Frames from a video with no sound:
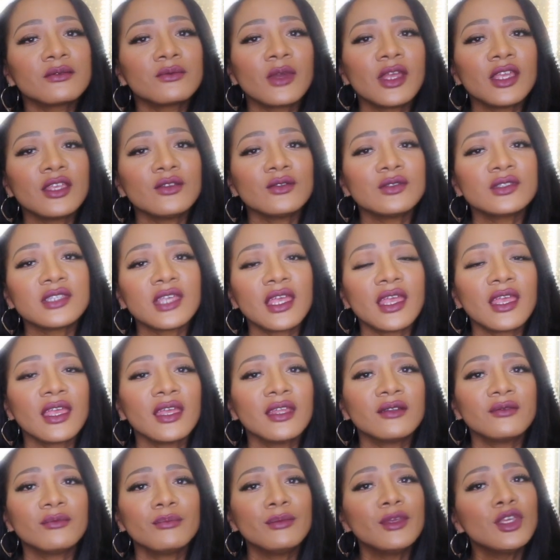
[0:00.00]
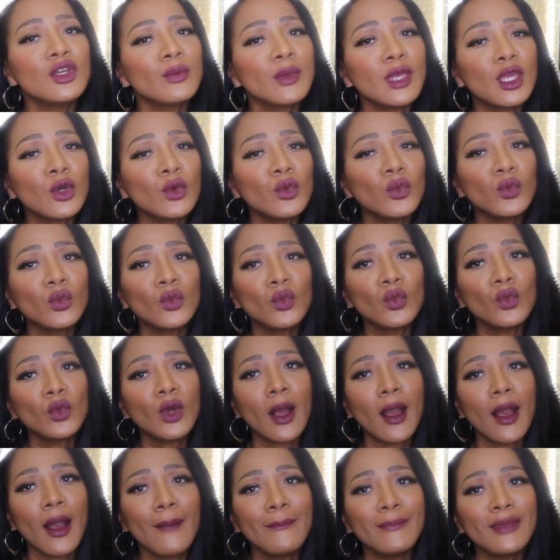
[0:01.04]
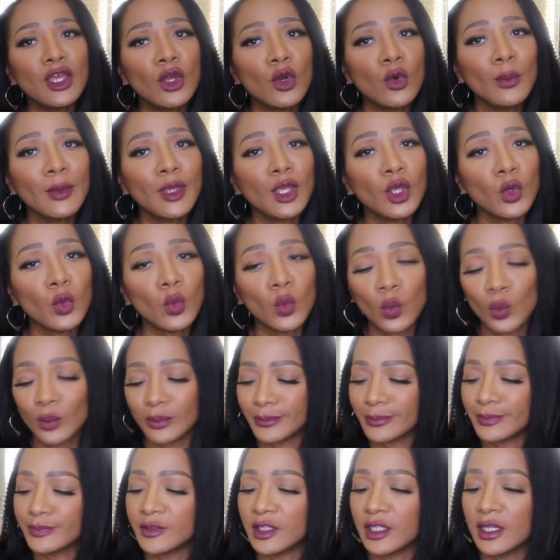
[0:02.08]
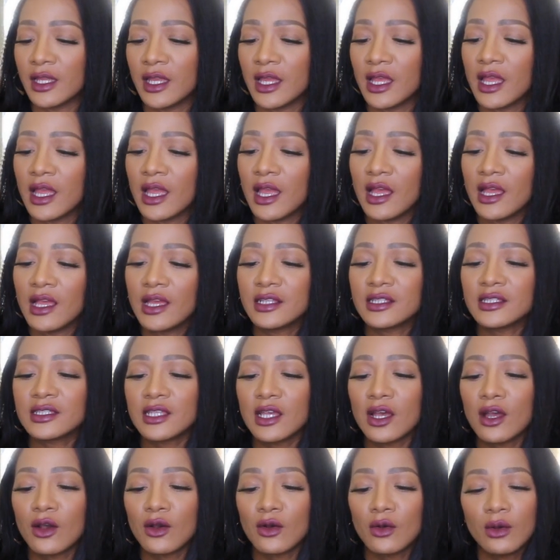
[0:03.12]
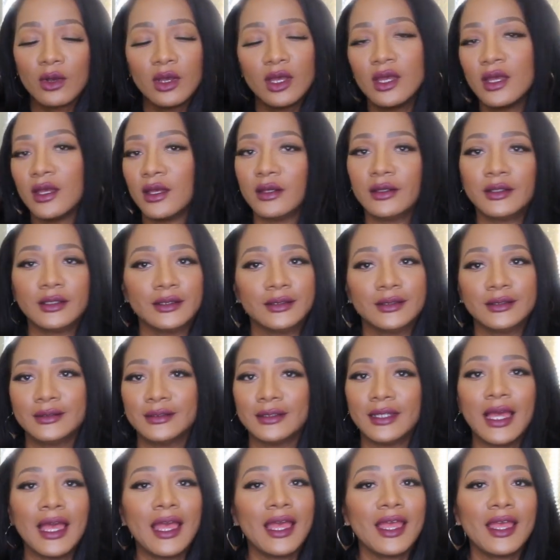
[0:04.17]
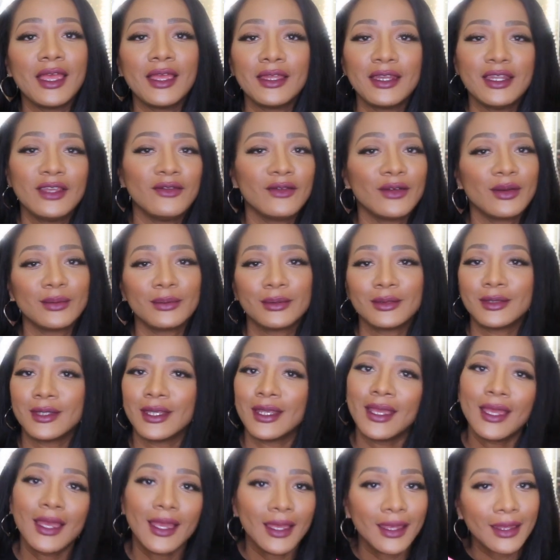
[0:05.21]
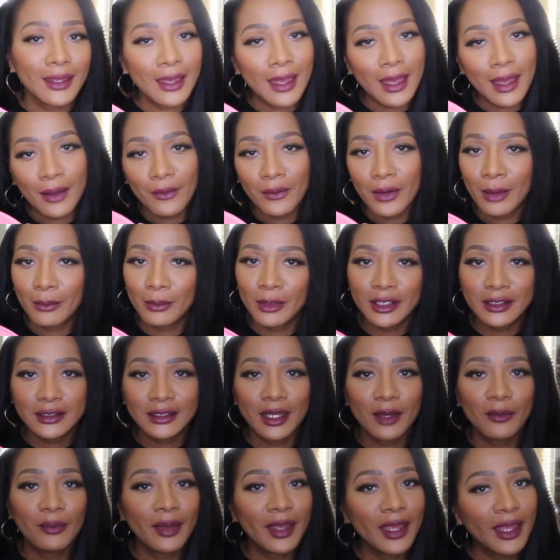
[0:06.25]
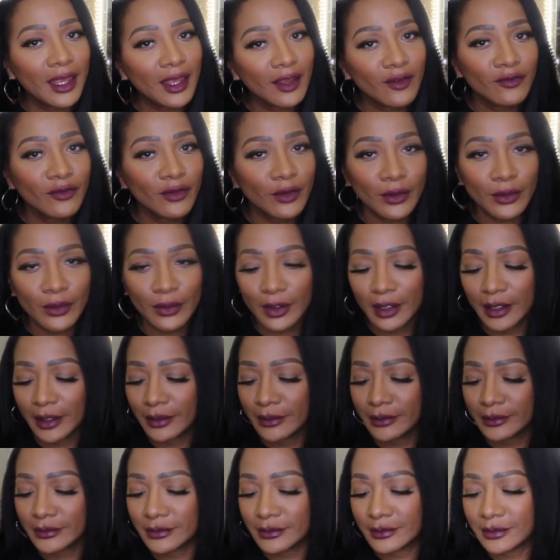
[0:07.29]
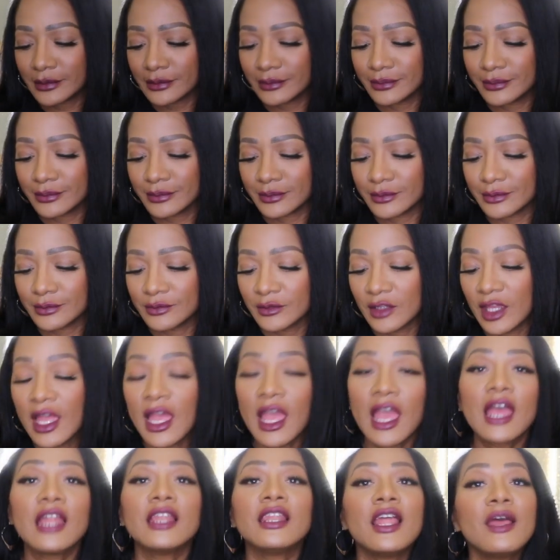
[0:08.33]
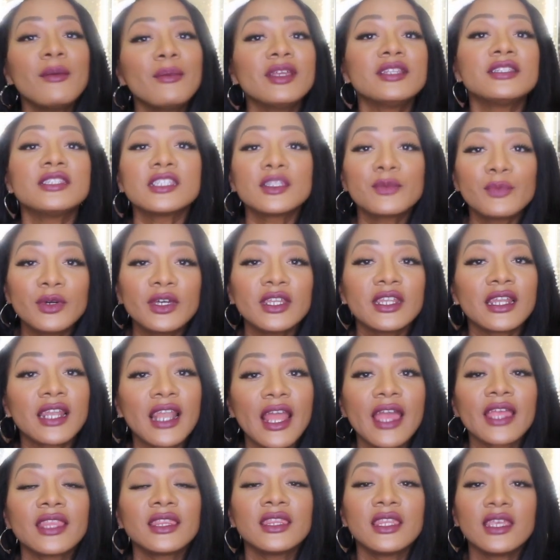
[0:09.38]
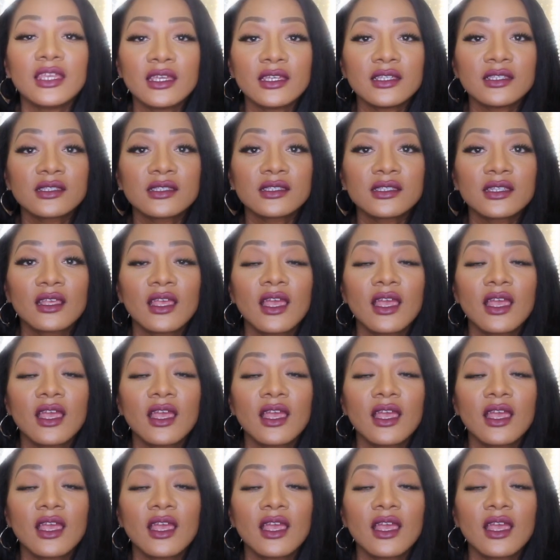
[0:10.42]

the way you say it. Miu Miu? Miu Miu? So, I ain't even gonna tell y'all how much I paid for it. Let me just put it like this.